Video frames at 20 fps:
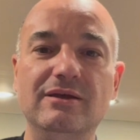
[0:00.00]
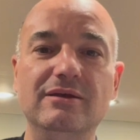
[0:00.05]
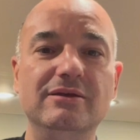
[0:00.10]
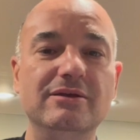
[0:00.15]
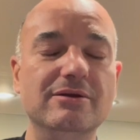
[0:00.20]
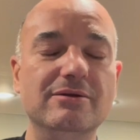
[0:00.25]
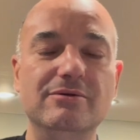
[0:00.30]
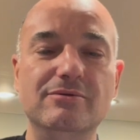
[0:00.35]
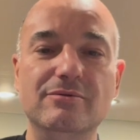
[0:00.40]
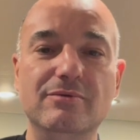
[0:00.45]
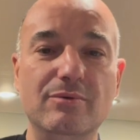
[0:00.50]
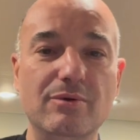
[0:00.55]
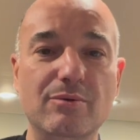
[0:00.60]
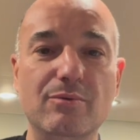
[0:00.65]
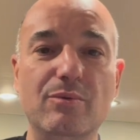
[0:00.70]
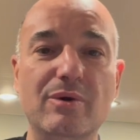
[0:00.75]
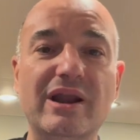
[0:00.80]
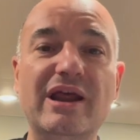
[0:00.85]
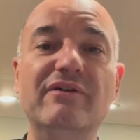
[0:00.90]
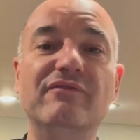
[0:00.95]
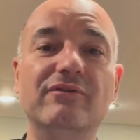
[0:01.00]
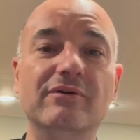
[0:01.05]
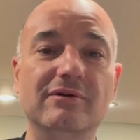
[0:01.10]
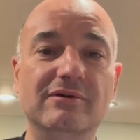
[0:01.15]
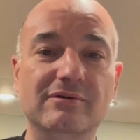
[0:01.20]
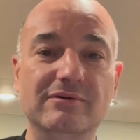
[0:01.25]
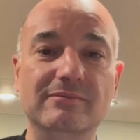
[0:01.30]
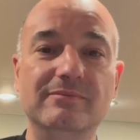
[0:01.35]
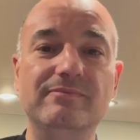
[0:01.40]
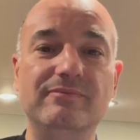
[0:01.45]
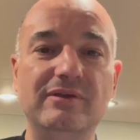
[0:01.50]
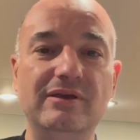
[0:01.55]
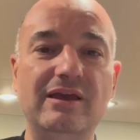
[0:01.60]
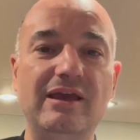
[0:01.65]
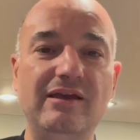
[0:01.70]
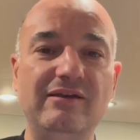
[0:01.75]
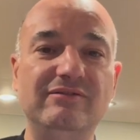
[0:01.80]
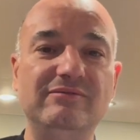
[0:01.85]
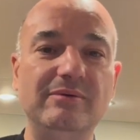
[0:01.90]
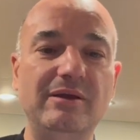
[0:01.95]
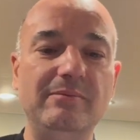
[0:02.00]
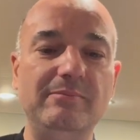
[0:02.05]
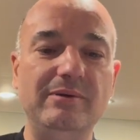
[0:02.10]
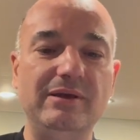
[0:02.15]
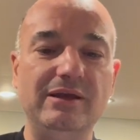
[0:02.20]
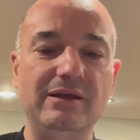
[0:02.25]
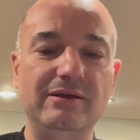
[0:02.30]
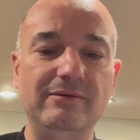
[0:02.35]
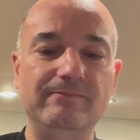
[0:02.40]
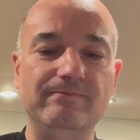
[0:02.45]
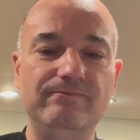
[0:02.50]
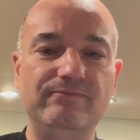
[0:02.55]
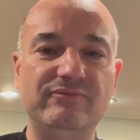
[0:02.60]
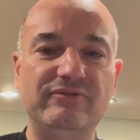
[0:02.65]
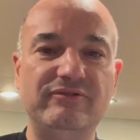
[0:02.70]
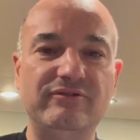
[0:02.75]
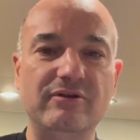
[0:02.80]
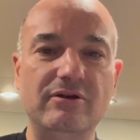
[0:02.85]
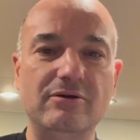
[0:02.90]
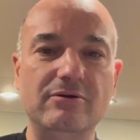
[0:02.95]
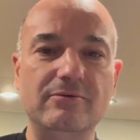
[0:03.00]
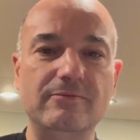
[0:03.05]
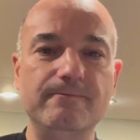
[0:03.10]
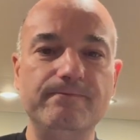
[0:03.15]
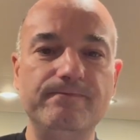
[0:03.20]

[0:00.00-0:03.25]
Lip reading: you know, whatever the case may be. So